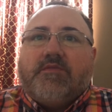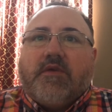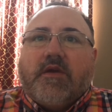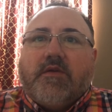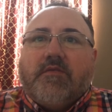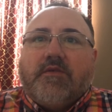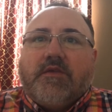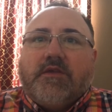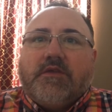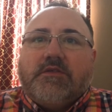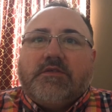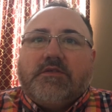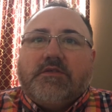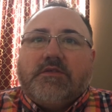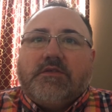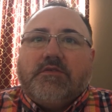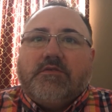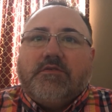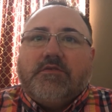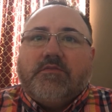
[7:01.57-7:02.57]
probably is
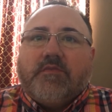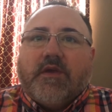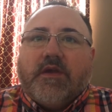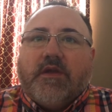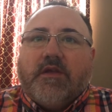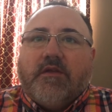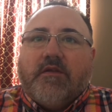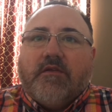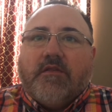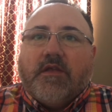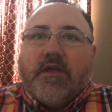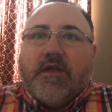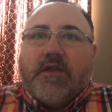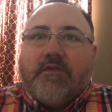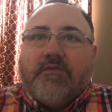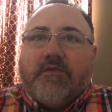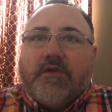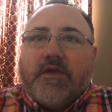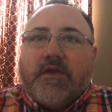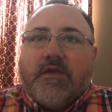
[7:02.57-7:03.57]
just use my
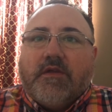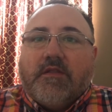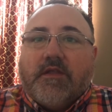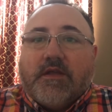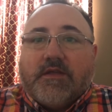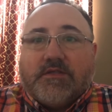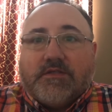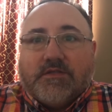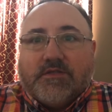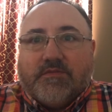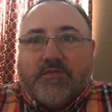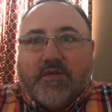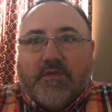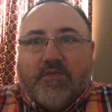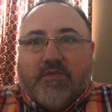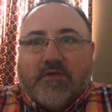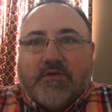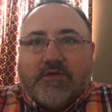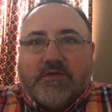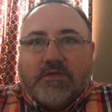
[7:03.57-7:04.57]
Carolina rig. That's just me
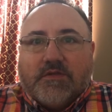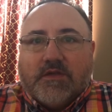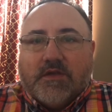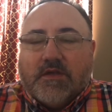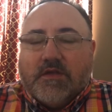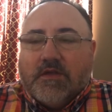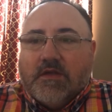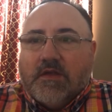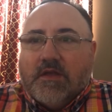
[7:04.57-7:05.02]
personally.